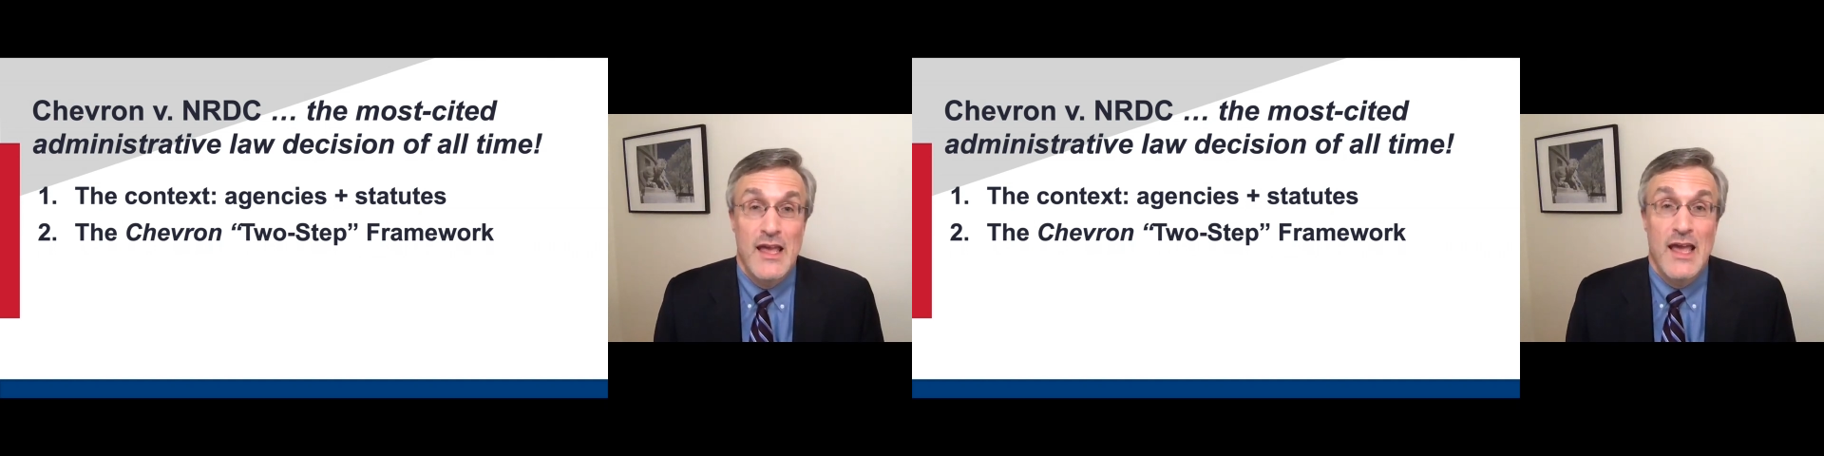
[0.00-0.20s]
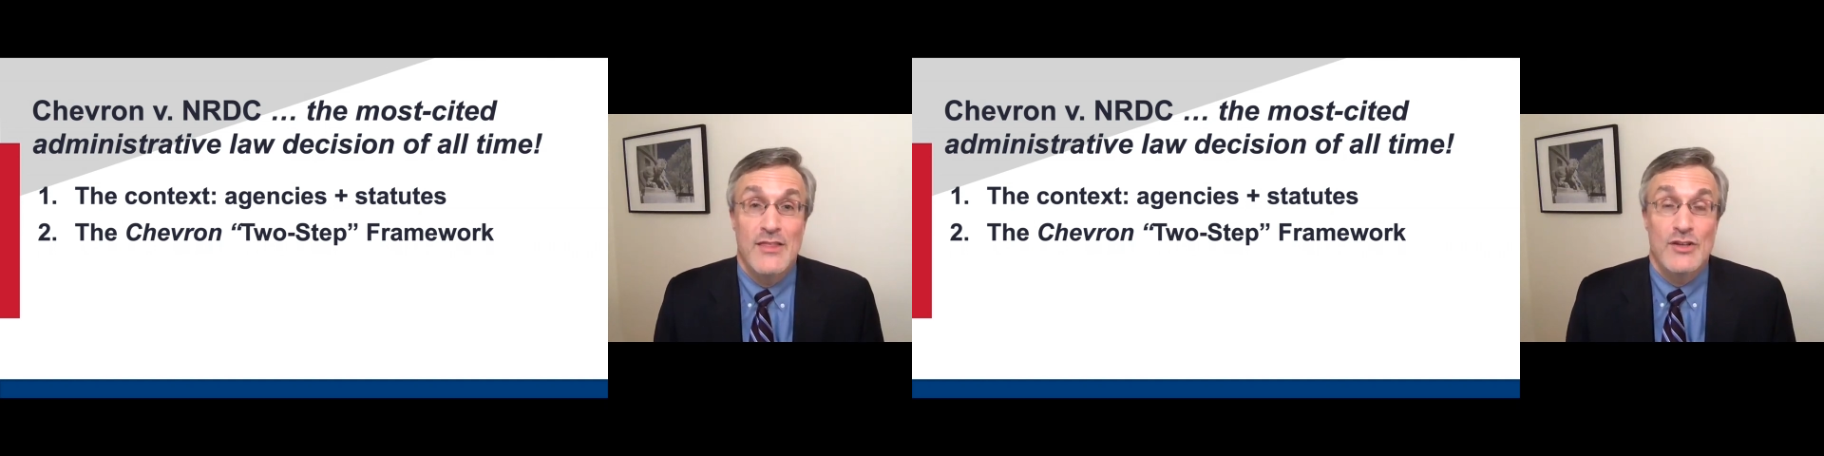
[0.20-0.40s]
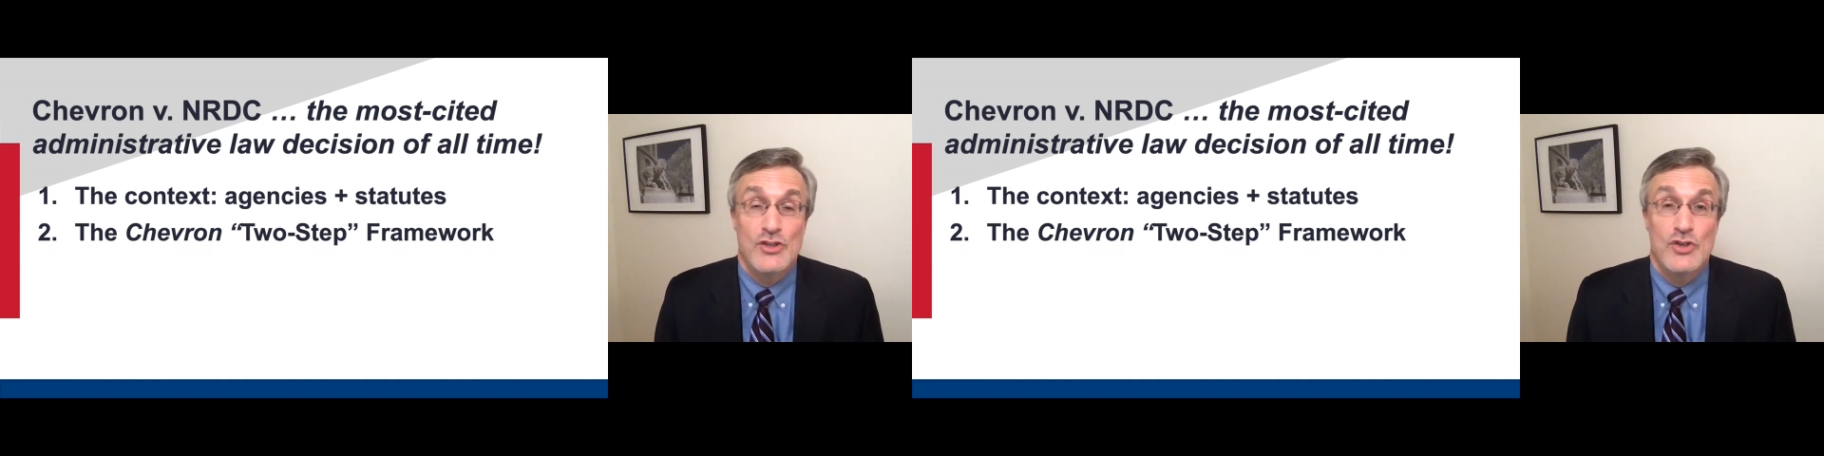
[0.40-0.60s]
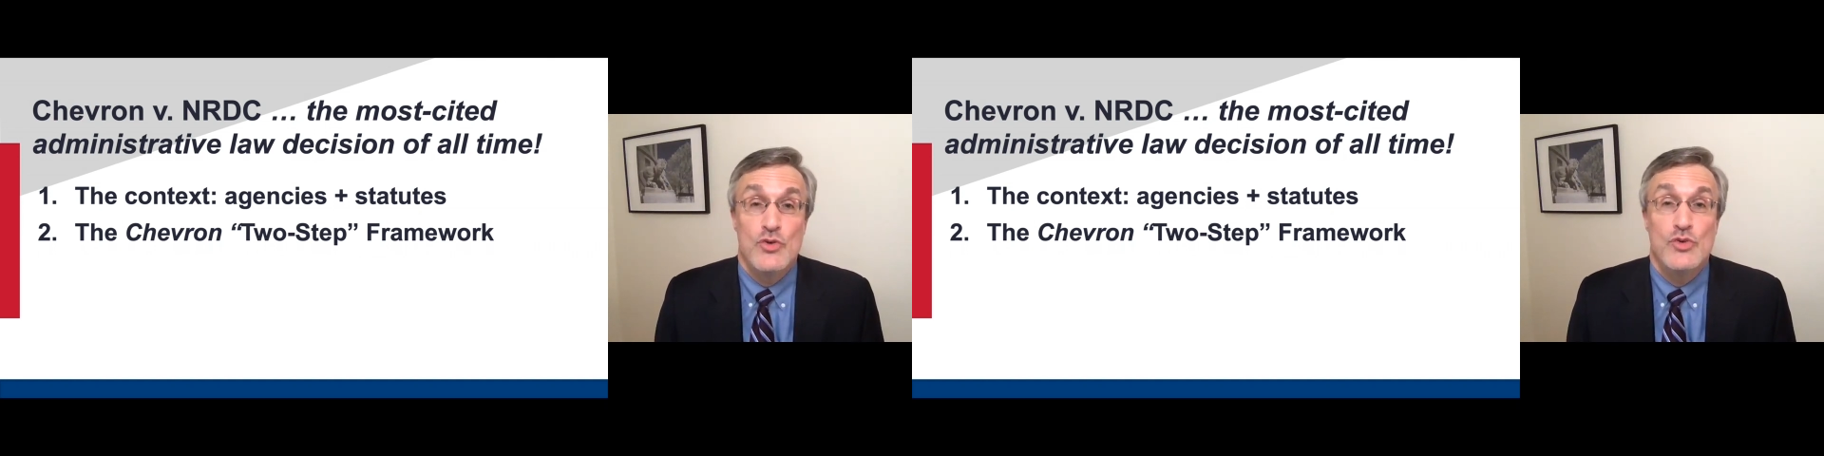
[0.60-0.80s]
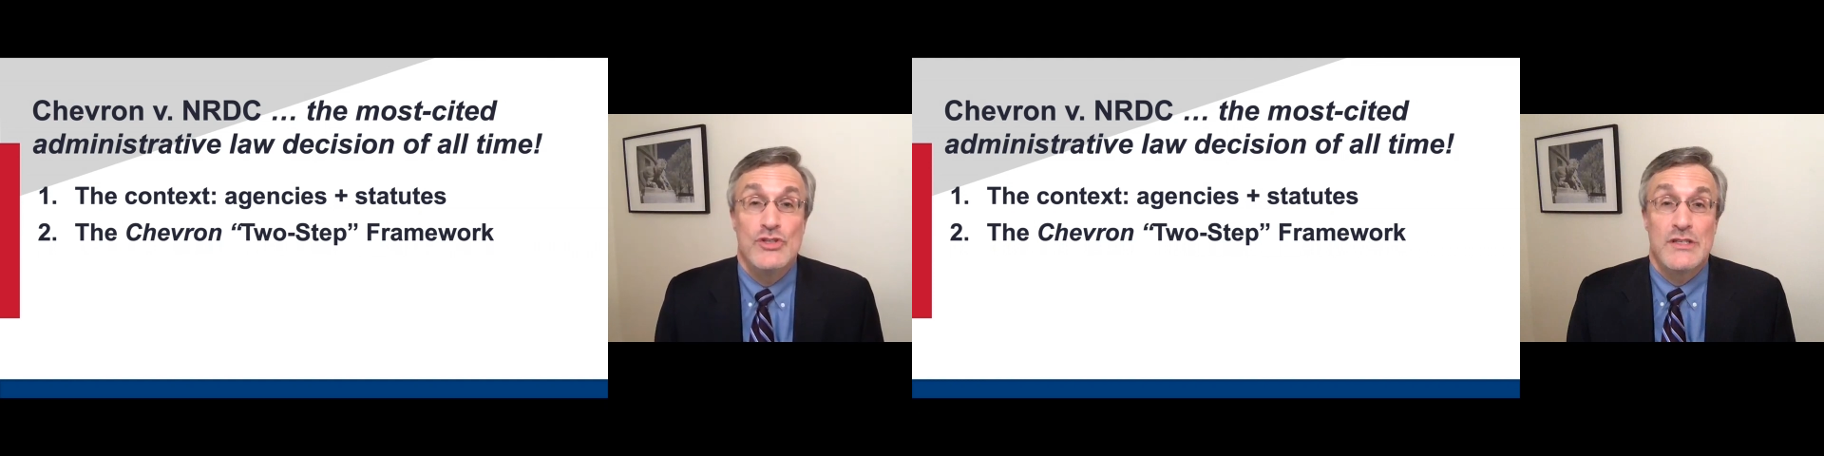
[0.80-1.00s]
and the
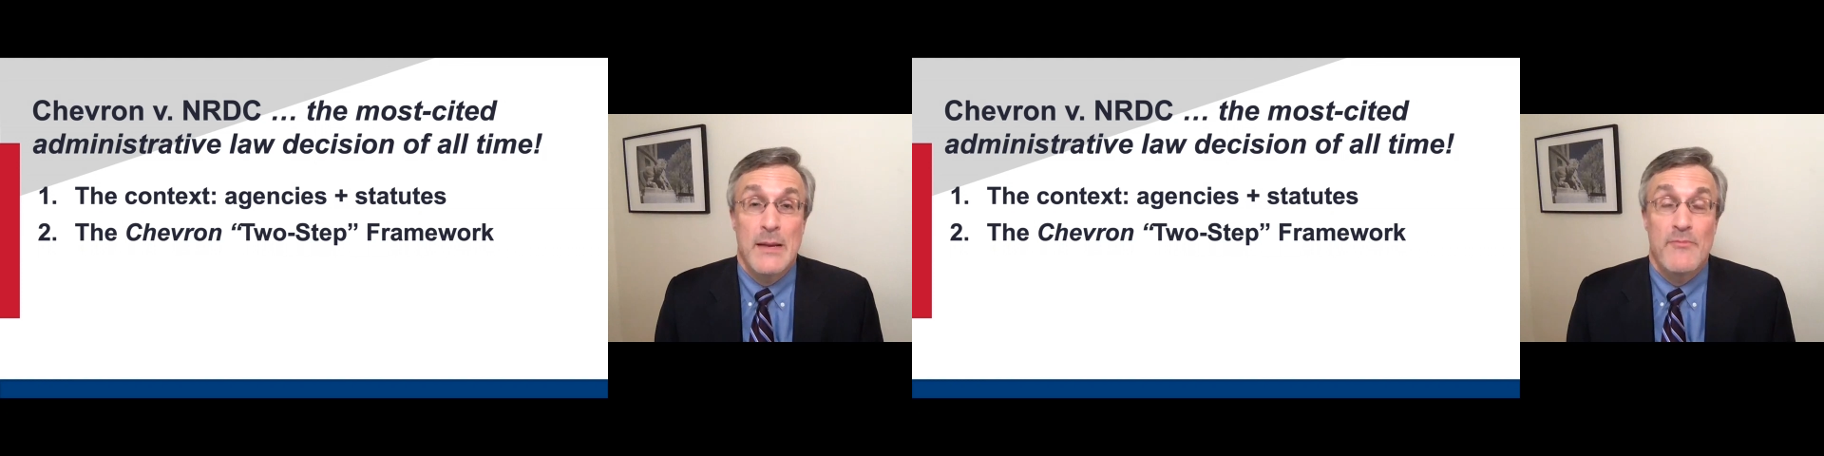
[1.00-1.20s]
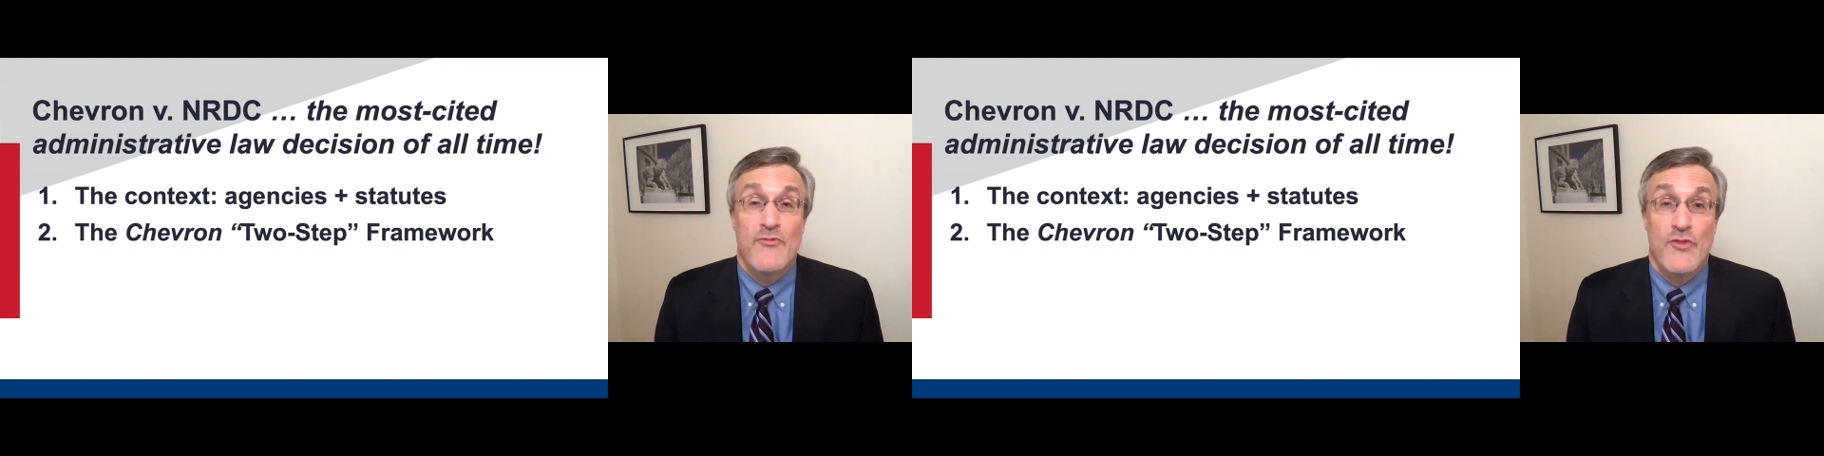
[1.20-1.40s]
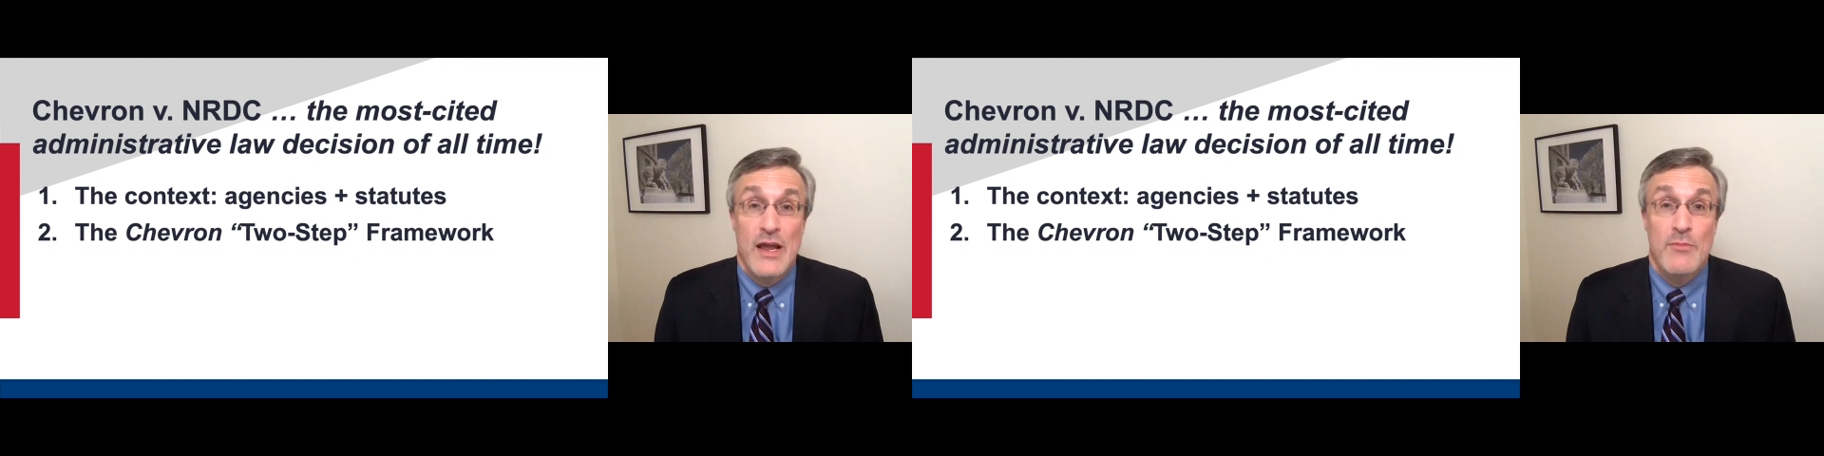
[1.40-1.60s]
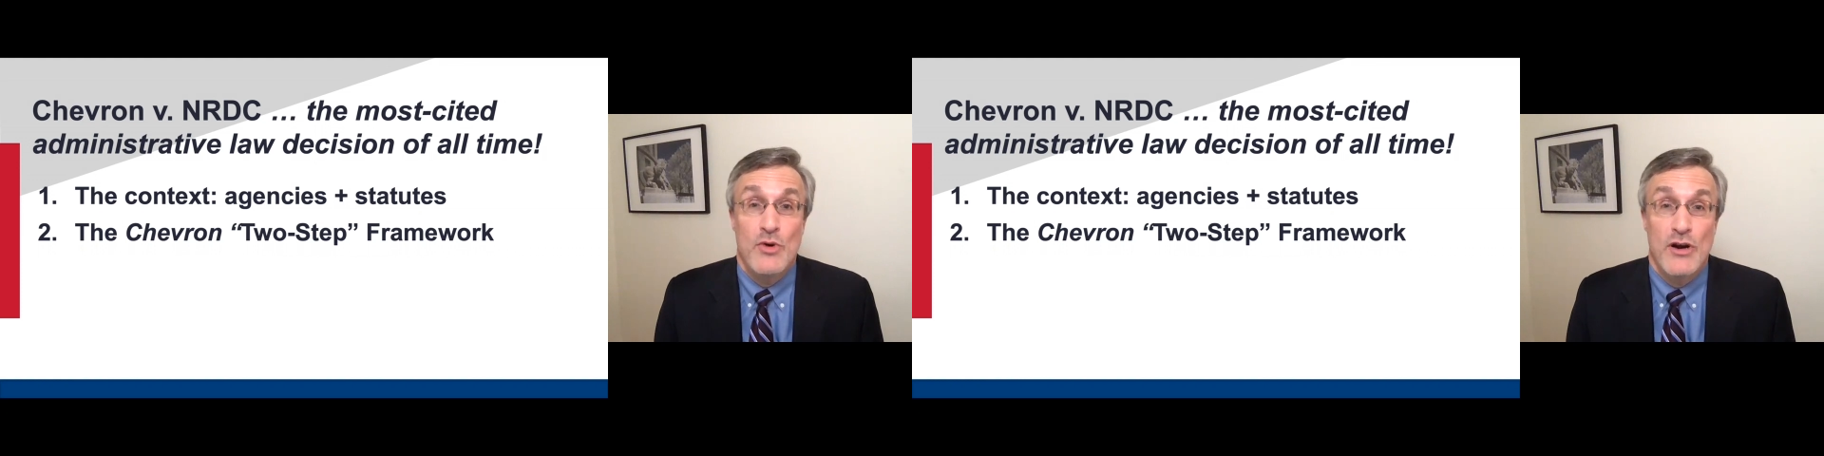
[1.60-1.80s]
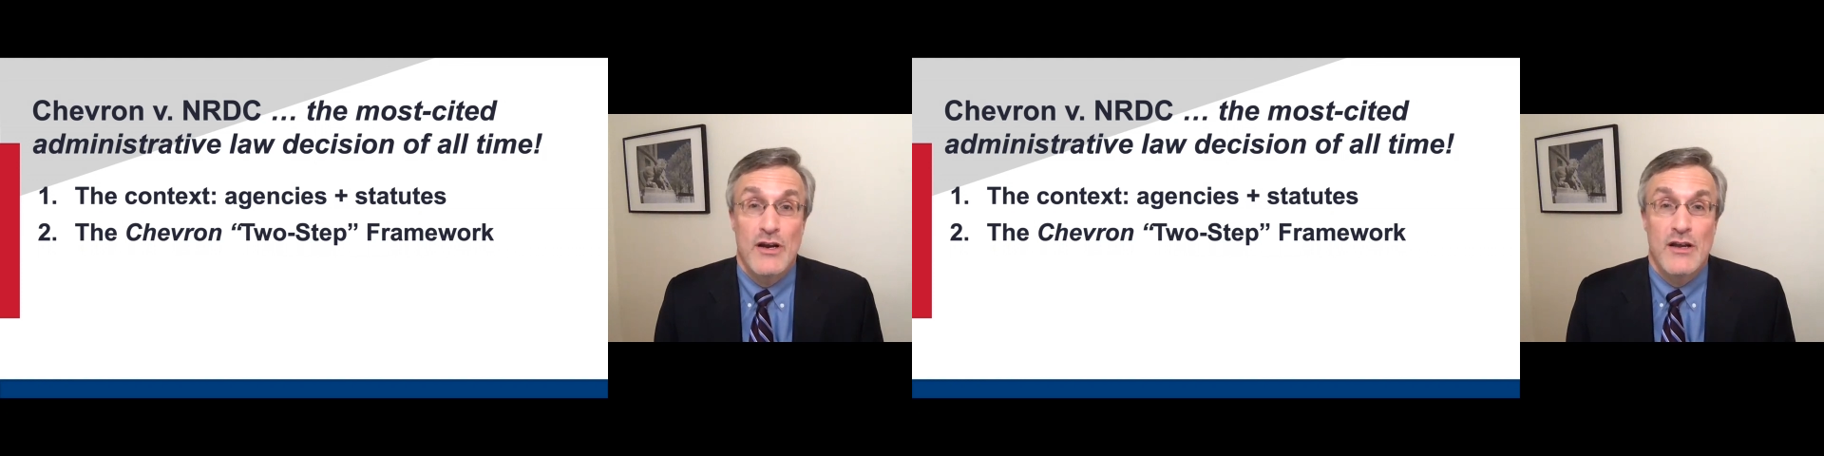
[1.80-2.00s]
two-step
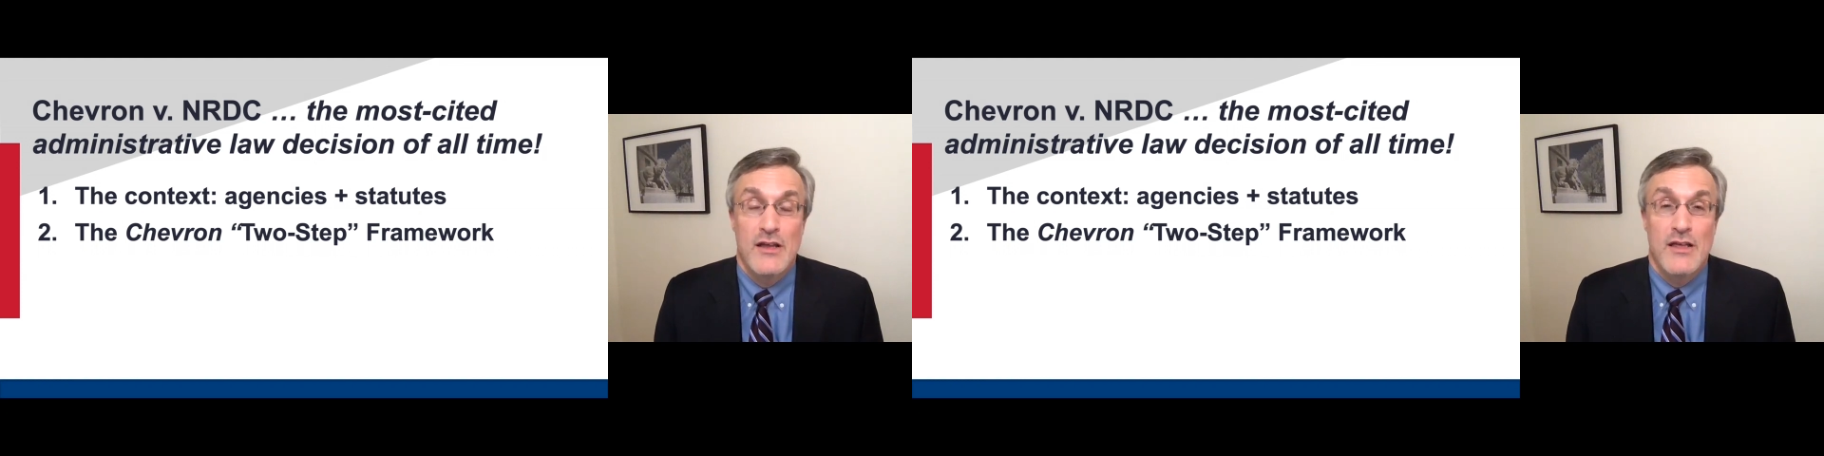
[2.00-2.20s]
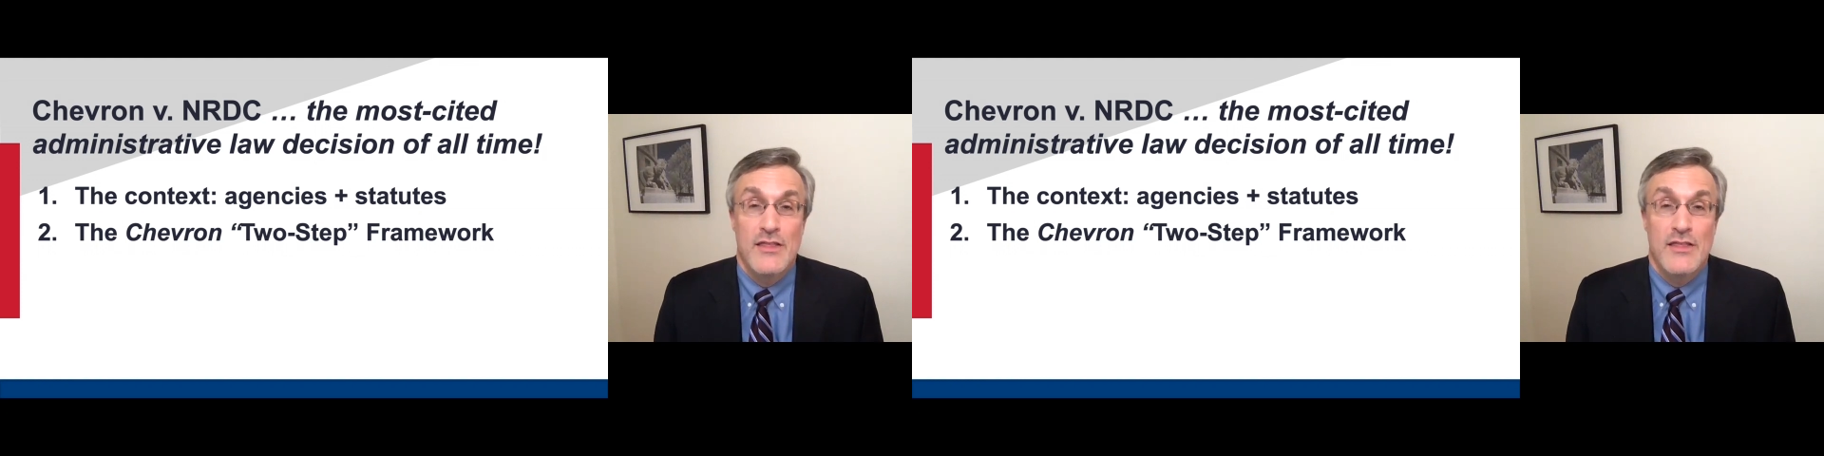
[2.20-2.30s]
framework